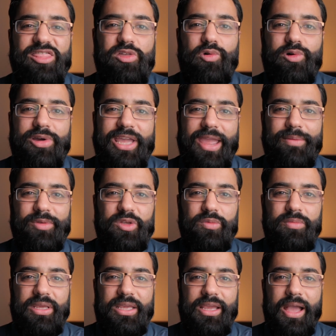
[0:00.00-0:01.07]
thought came to
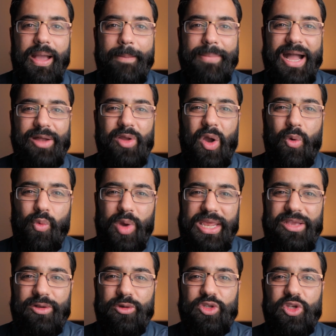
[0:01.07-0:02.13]
me about a
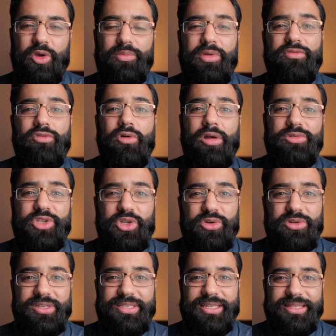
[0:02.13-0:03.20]
week or so before I was due
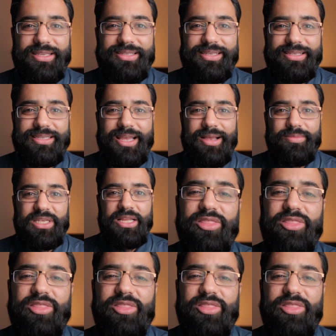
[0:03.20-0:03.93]
to sit these exams.